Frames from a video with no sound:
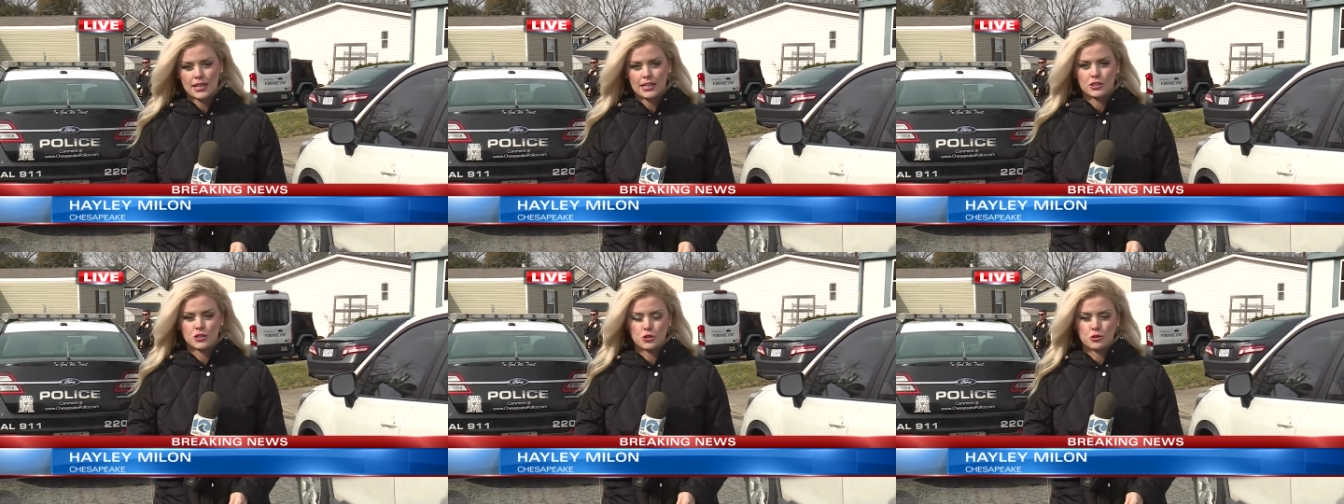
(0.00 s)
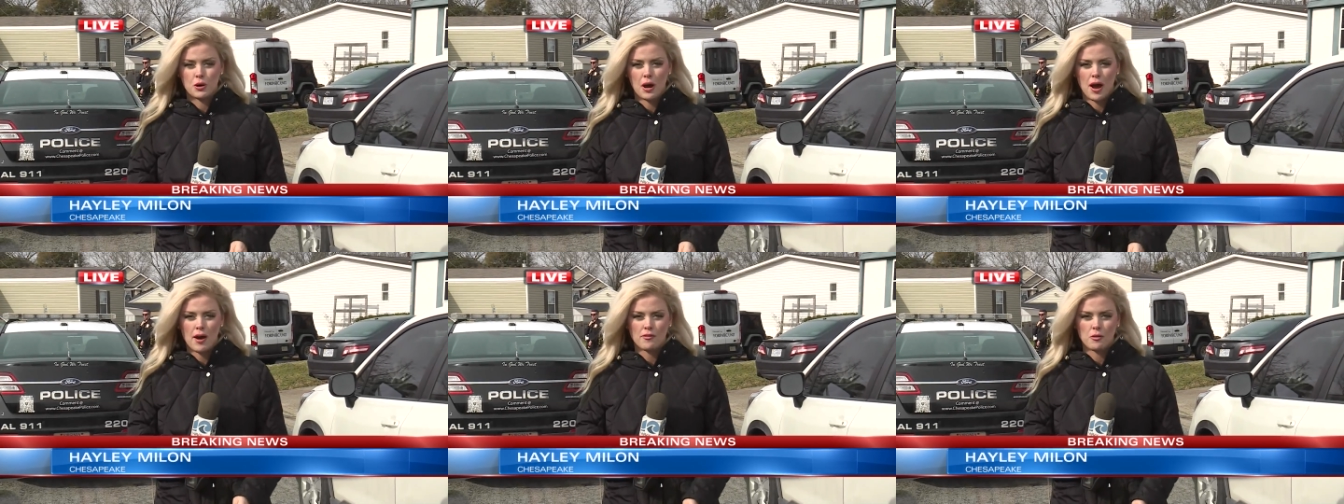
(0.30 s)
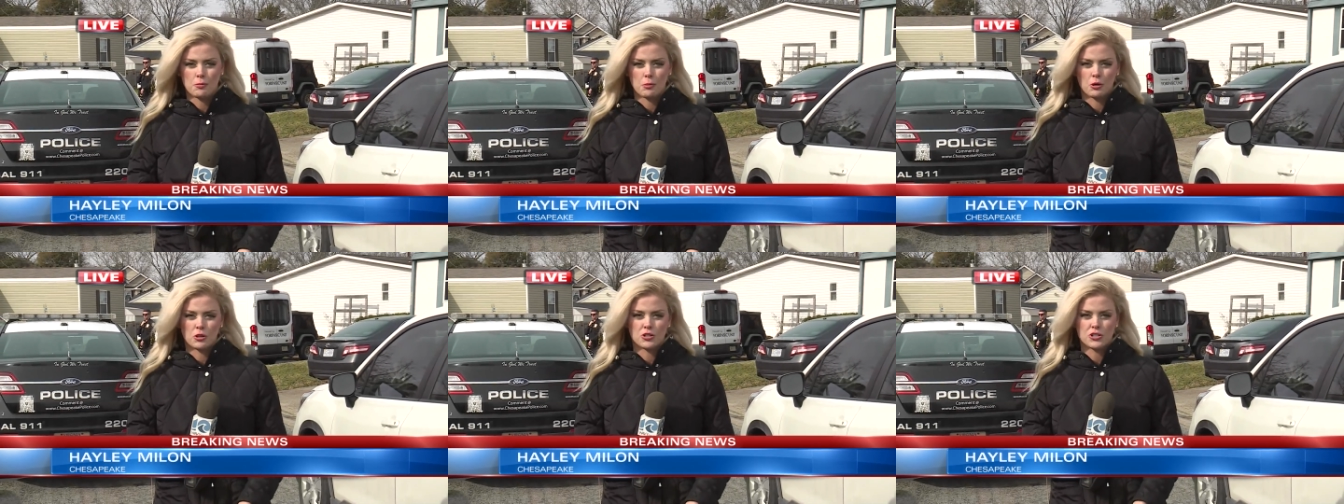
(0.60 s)
They do have
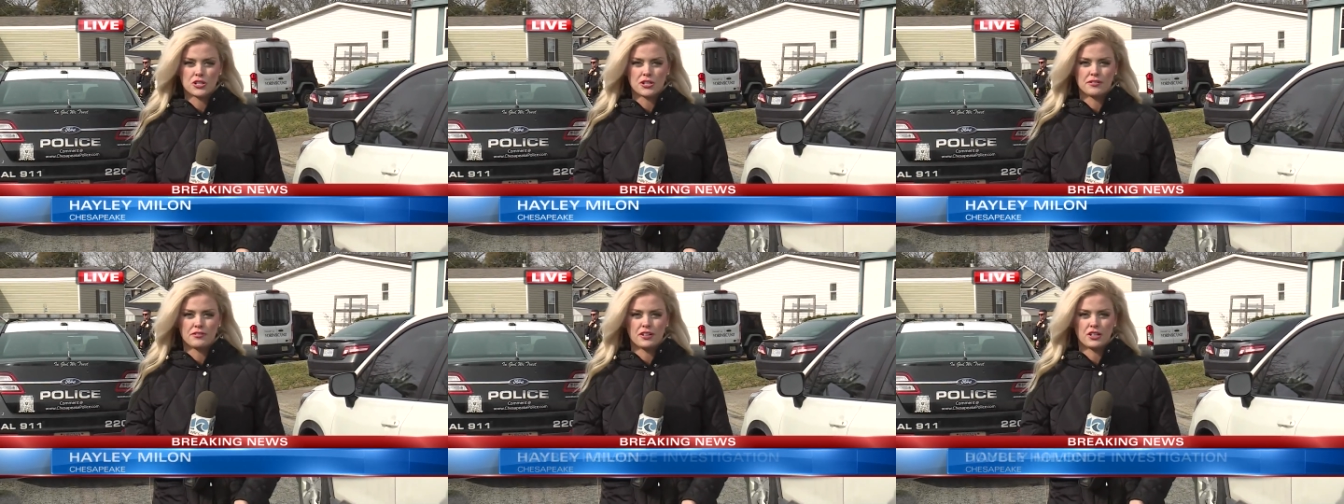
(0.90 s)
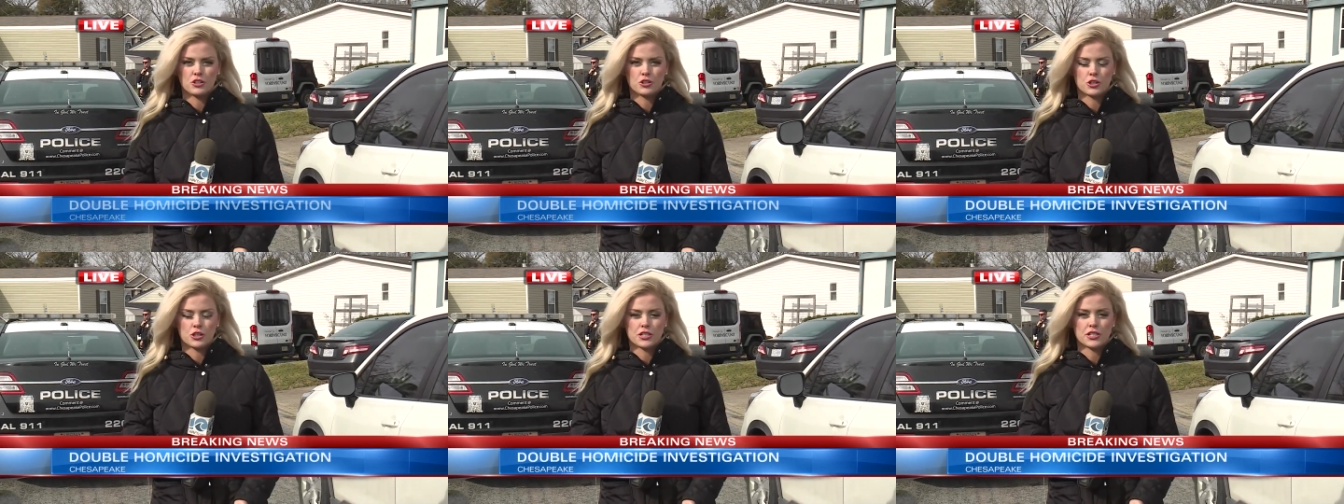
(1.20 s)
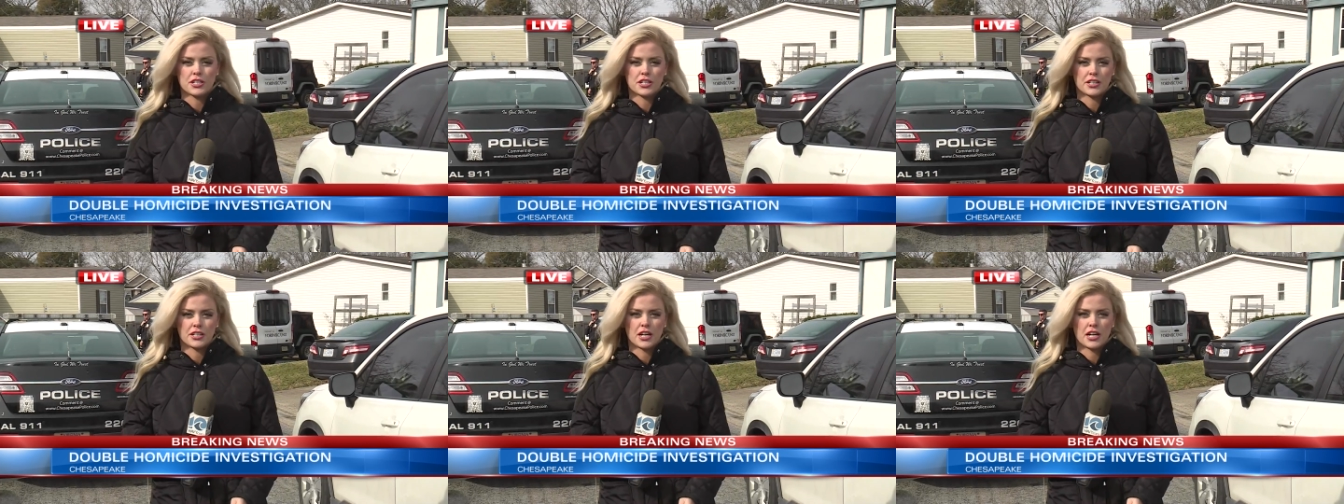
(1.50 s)
a person of
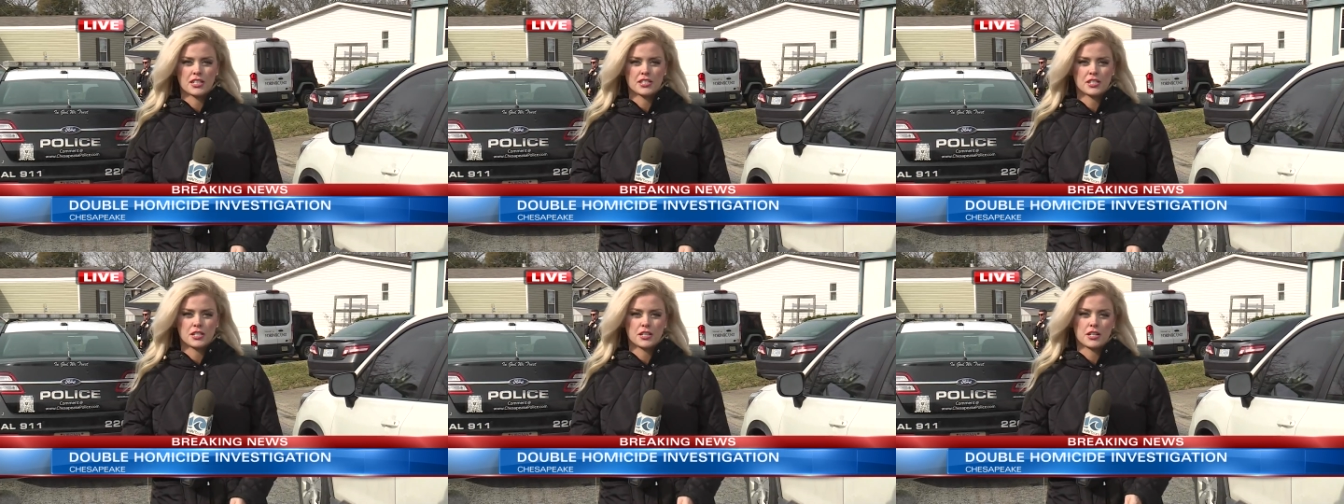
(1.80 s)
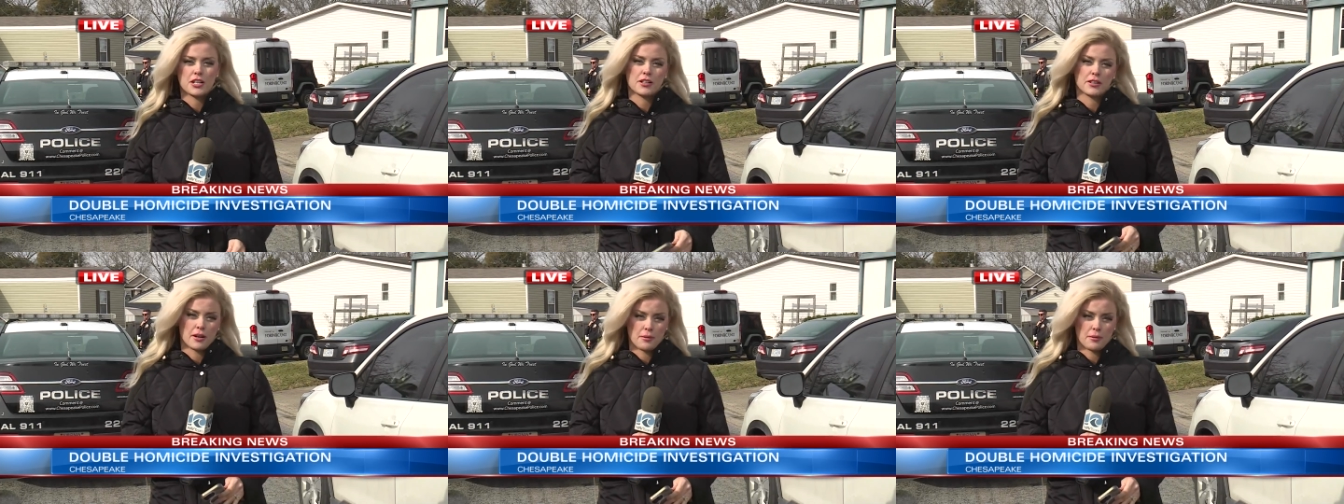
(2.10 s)
interest in custody.